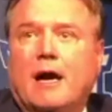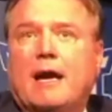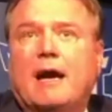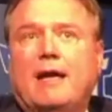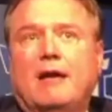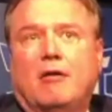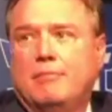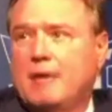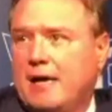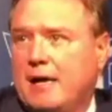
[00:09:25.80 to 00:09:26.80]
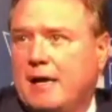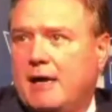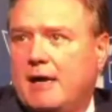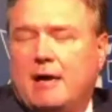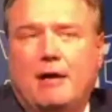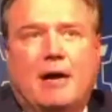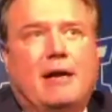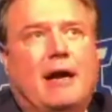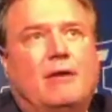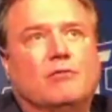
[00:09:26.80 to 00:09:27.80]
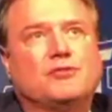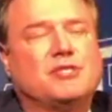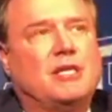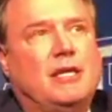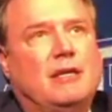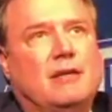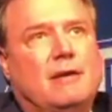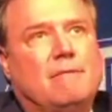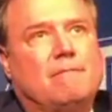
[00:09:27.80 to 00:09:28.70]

I am. I don't see,